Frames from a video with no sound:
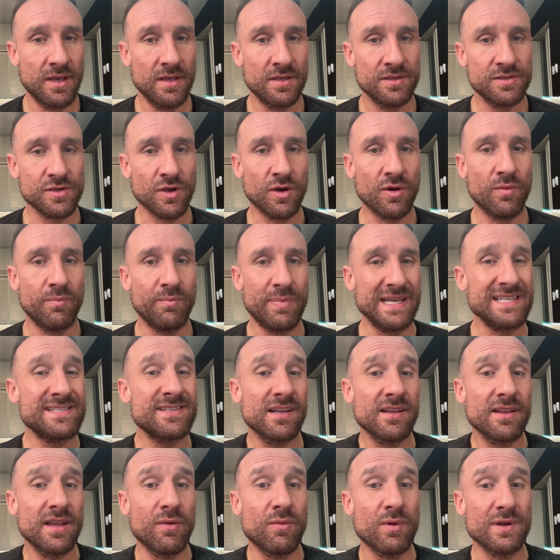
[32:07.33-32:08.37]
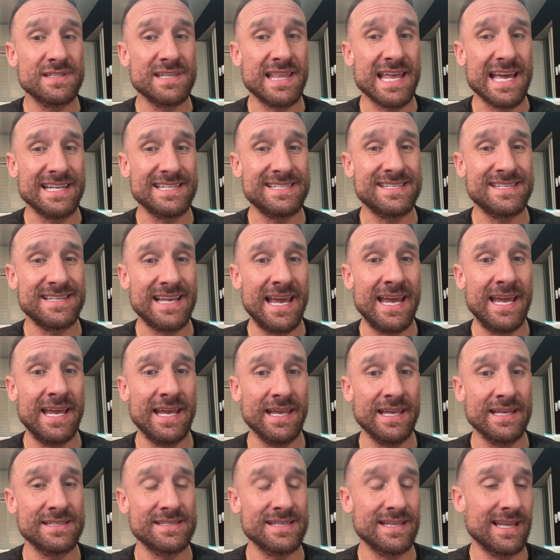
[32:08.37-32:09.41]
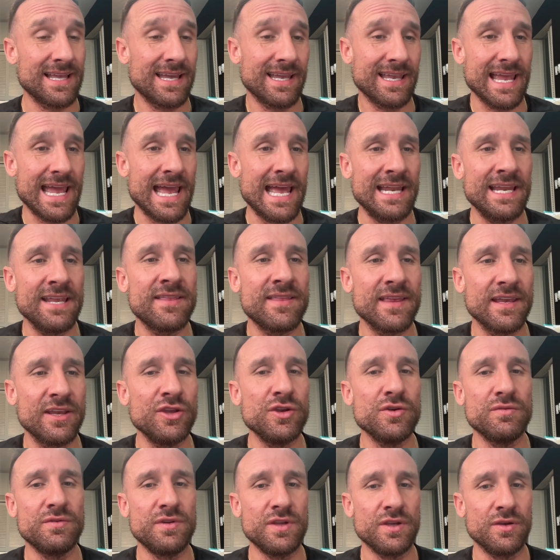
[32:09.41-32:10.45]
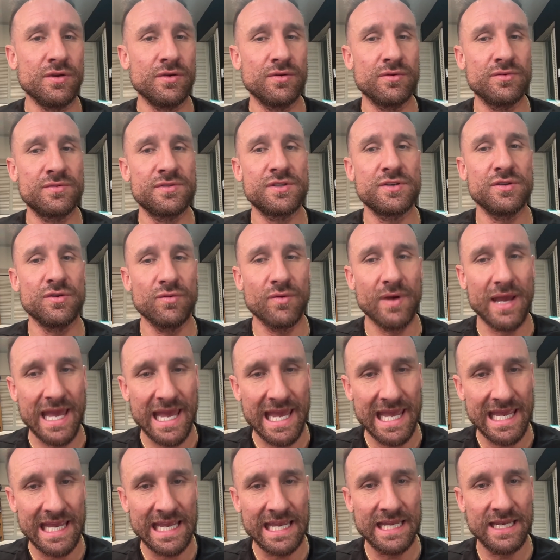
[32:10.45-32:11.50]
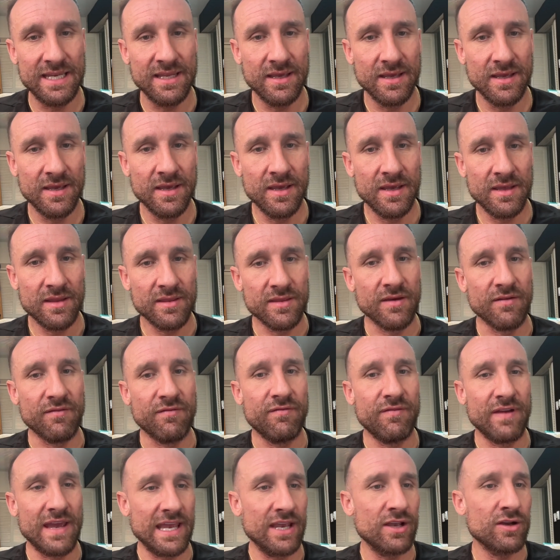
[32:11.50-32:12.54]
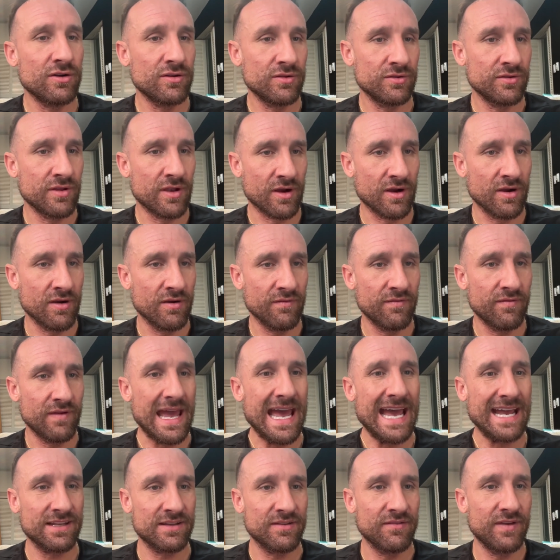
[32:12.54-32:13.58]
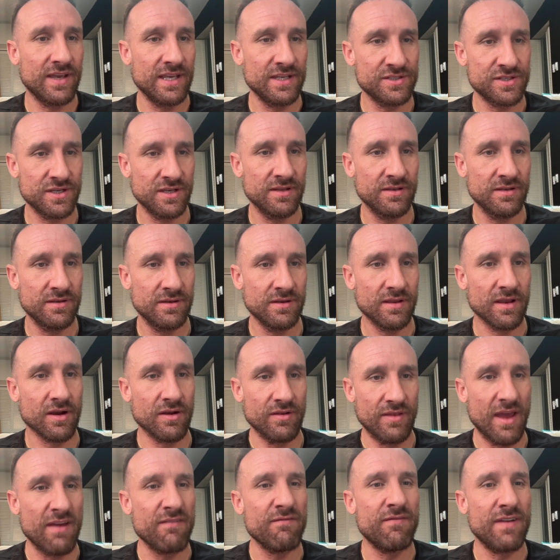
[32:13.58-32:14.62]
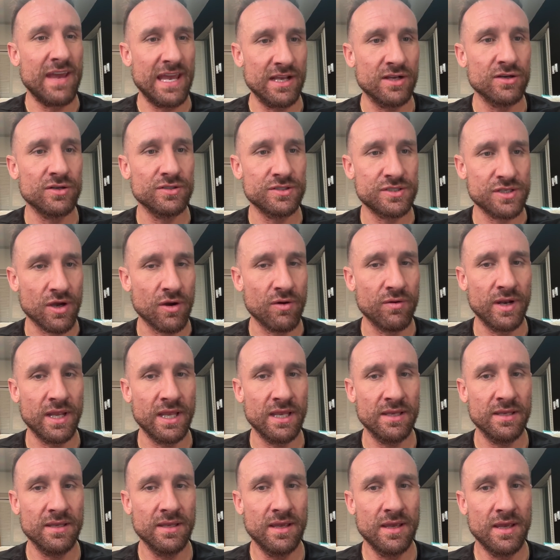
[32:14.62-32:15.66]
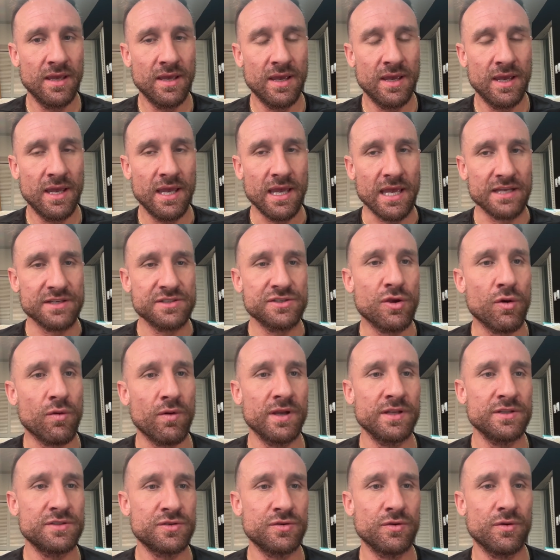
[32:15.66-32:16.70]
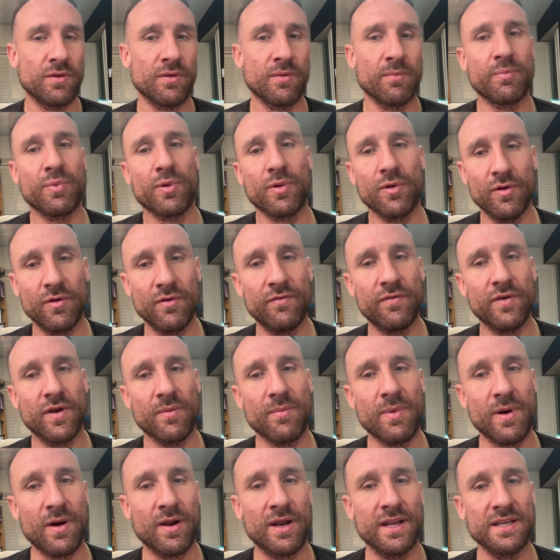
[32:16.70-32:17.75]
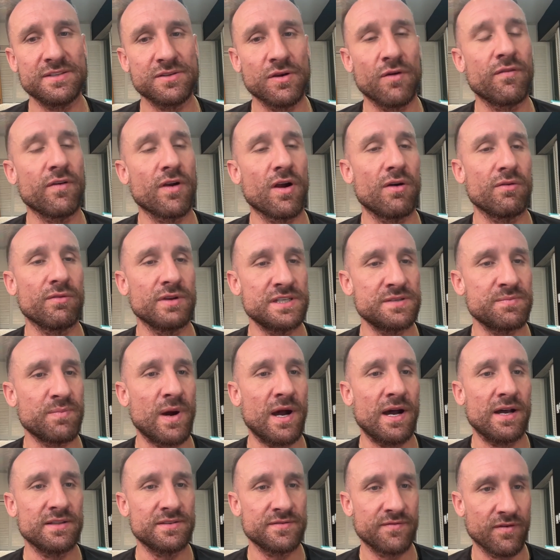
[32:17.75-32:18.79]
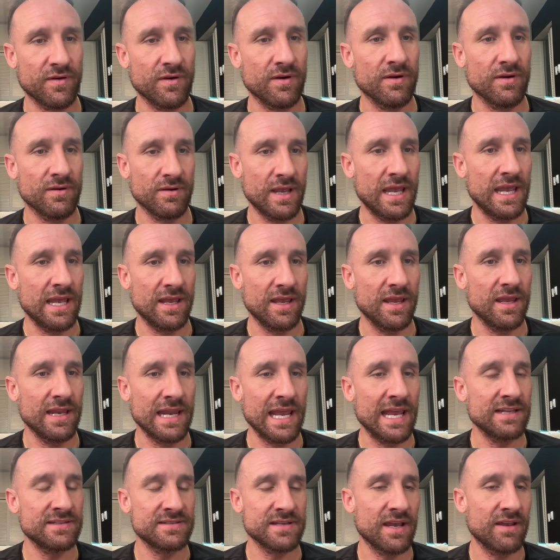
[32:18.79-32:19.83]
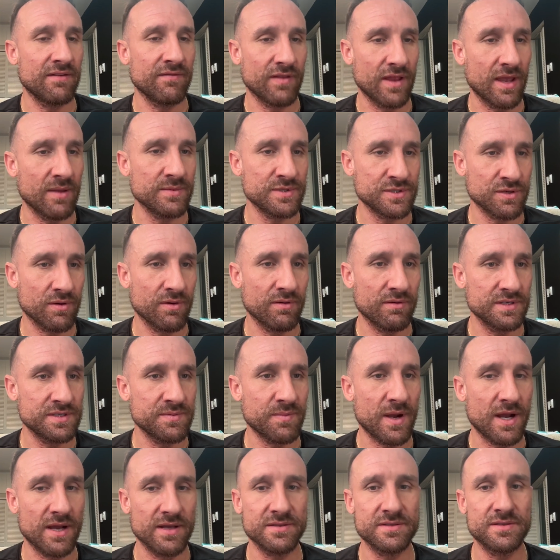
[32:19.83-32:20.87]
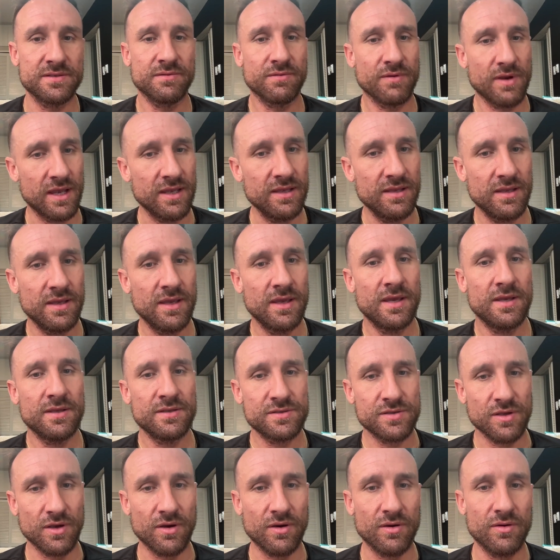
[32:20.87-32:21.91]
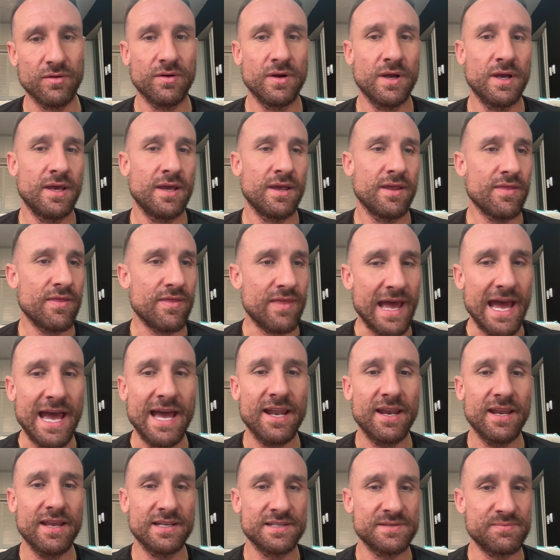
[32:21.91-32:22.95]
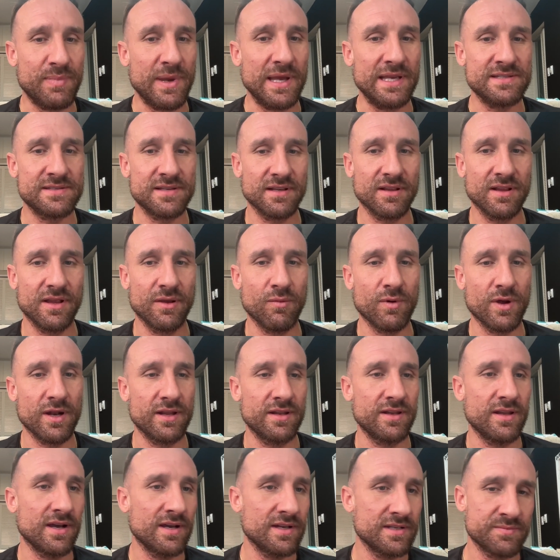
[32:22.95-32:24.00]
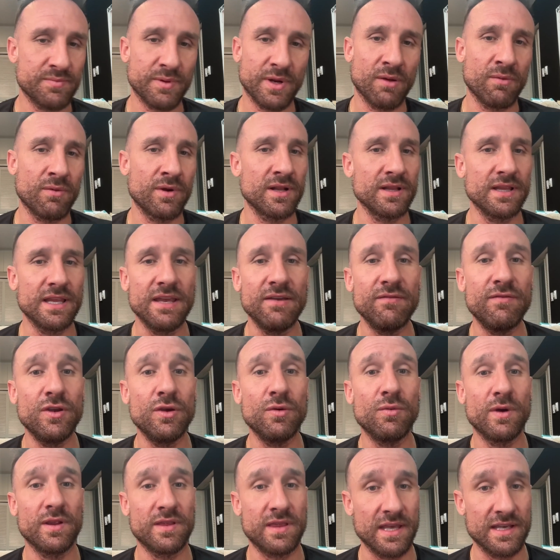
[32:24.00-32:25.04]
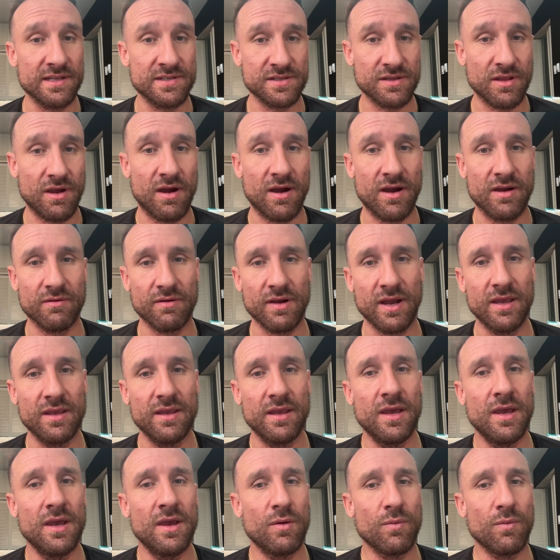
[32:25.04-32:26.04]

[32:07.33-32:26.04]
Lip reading: So basically what that's saying is, like, anything you do to aid the vagal nerve activation or that vagal toning is going to improve your body's overall response for an anti-inflammatory response, right? So that is basically what it does. But I want to leave you with this thought, right?